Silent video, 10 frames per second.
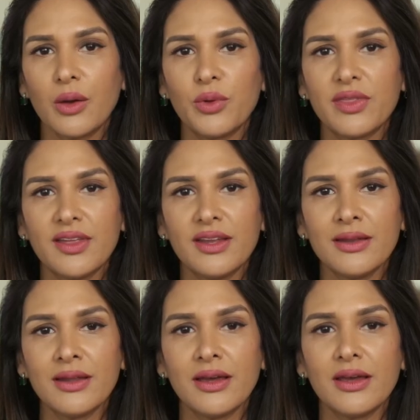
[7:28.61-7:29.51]
and
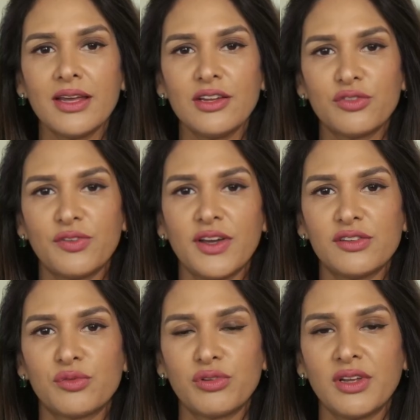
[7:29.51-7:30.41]
within each
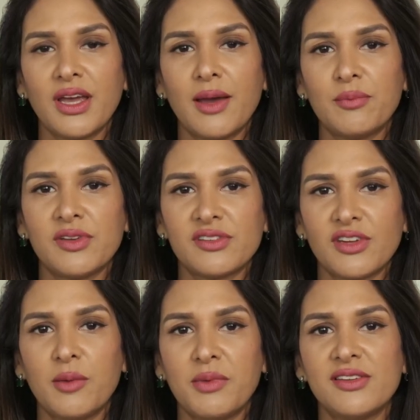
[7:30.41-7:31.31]
phase of rehab
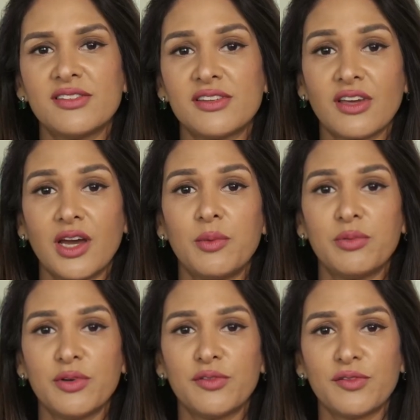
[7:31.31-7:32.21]
determines the
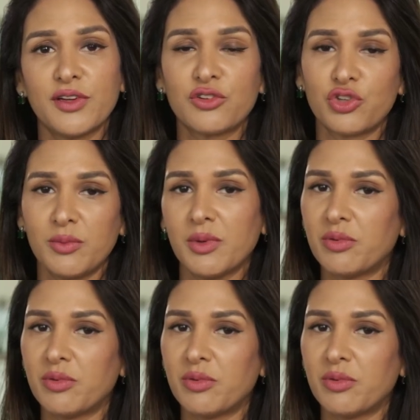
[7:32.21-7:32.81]
type of treatment